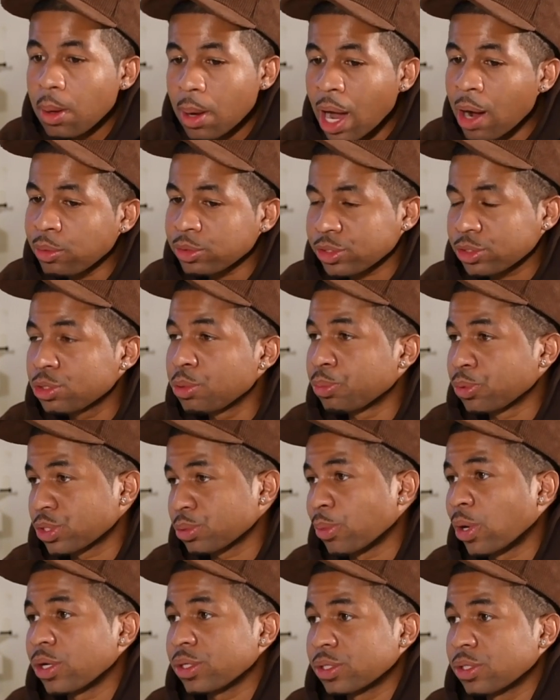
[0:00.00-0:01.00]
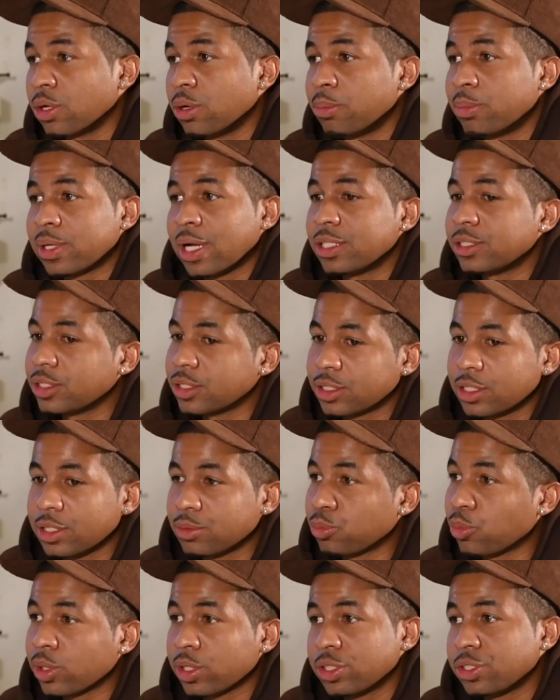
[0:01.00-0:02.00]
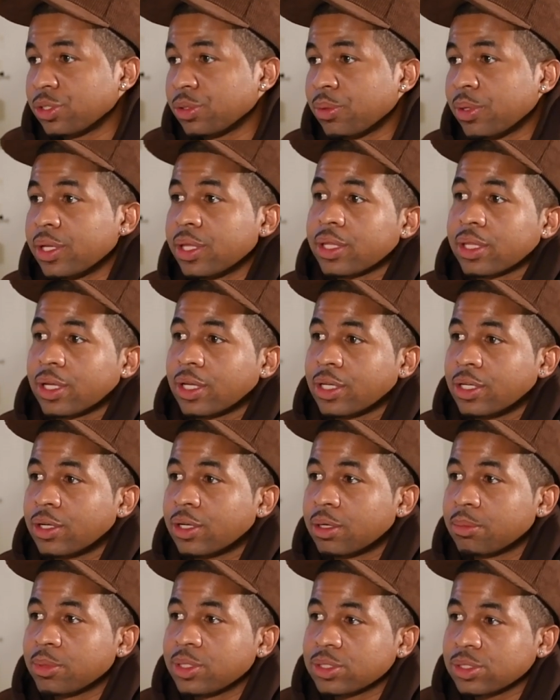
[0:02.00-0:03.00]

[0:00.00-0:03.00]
I was super smart, though, but I just didn't want to do anything, you know what I mean?